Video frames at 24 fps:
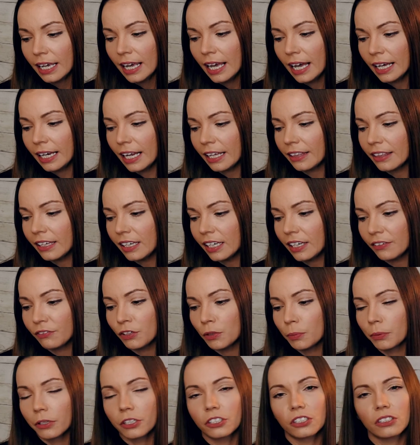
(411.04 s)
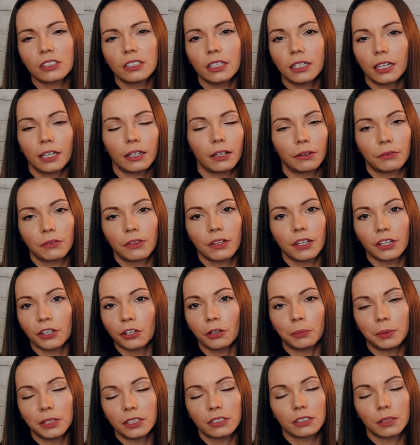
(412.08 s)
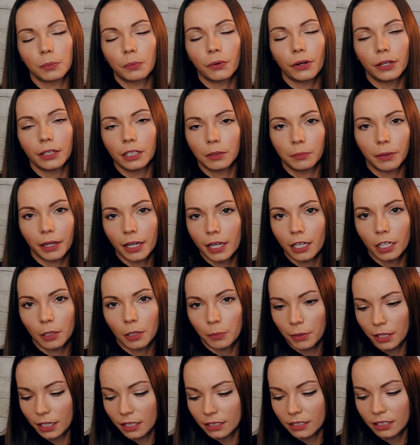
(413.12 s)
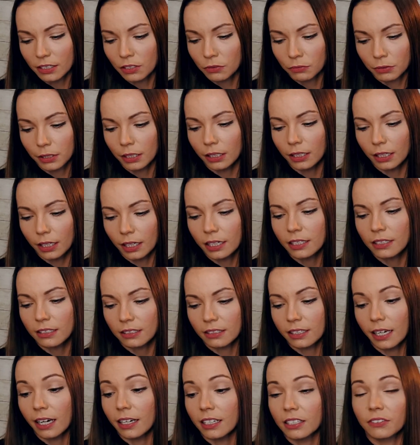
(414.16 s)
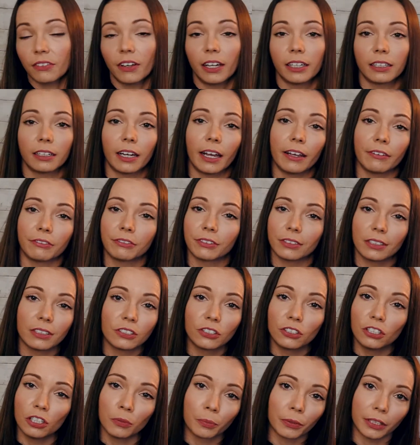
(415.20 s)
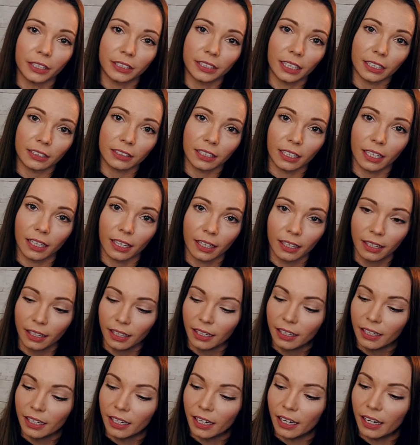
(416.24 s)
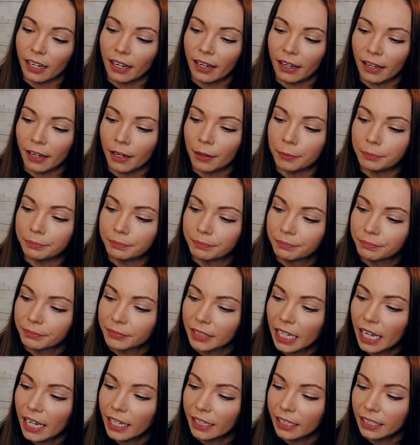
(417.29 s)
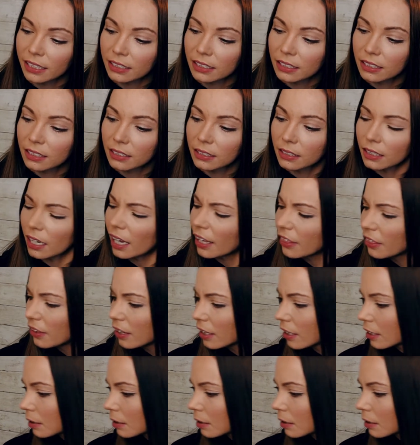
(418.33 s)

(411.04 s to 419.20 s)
And I think if you purchase it, I don't think you'll be disappointed by any means. It's a satisfying knife, super addicting. And it's, I think,